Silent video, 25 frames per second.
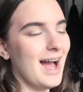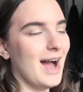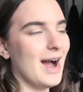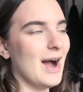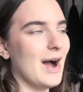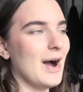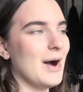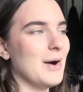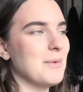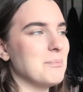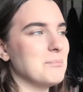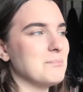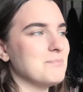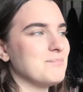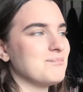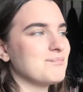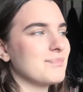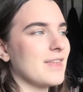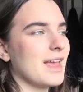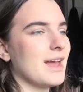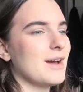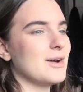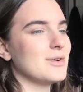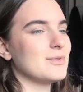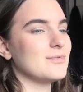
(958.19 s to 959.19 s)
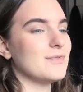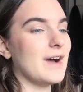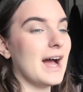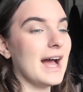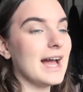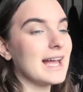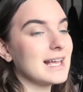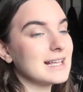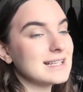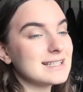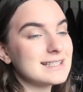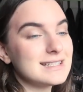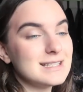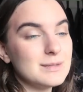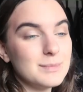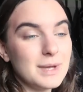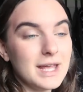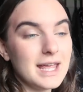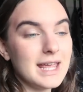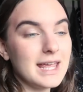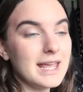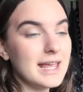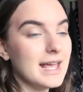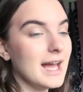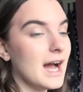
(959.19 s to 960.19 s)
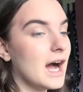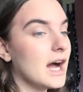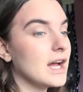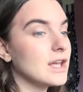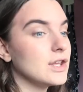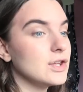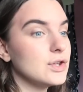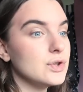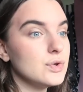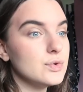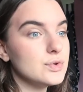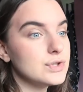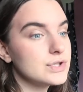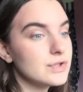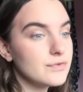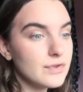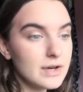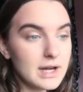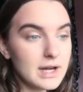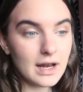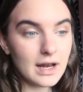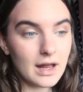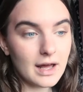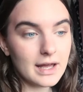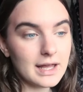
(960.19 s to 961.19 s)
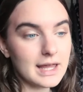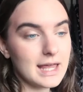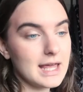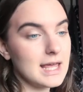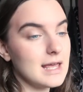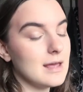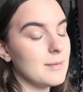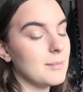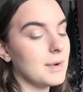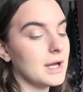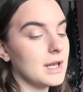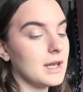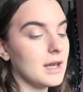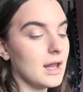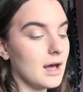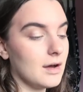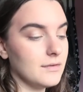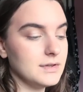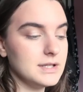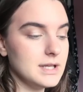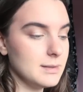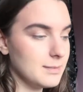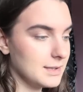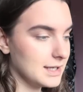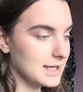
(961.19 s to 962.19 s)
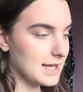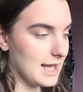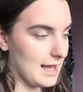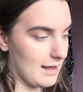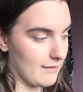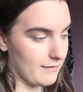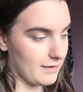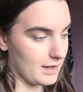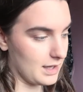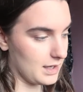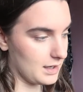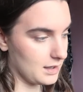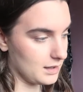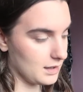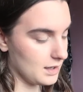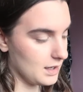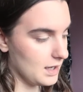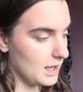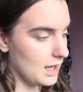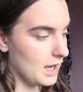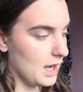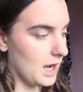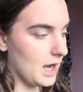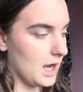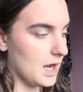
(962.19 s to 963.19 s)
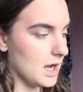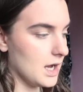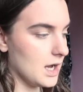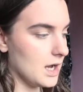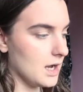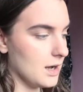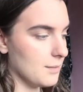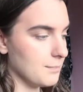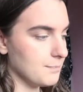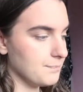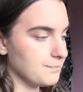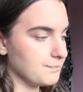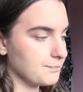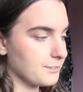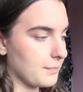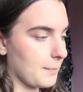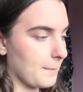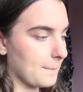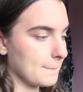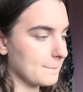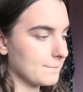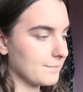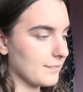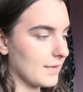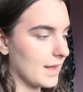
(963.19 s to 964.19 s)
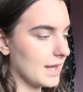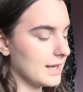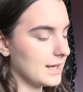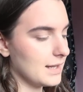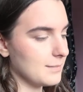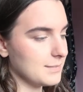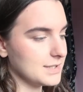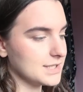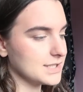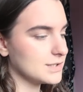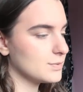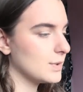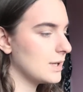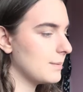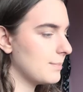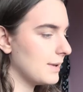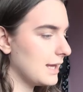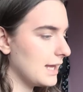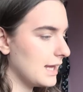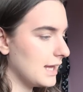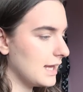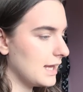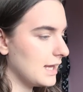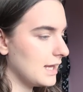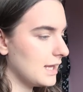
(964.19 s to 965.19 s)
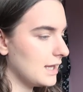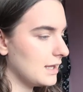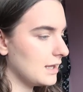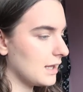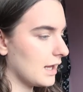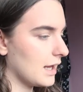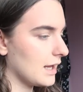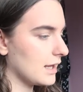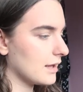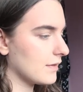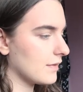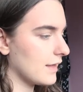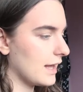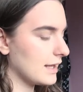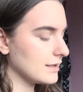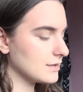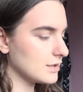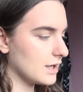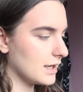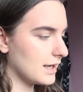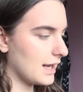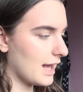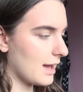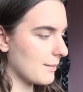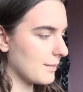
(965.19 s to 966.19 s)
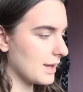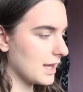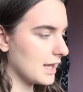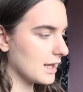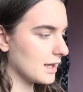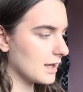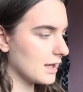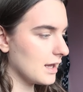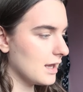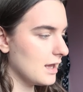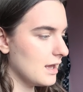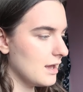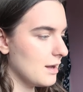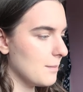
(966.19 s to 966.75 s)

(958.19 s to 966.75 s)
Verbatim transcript: Fangs, to me, I used to like him. I loved him and Kevin. And him and Sweet Pea, like, that dynamic.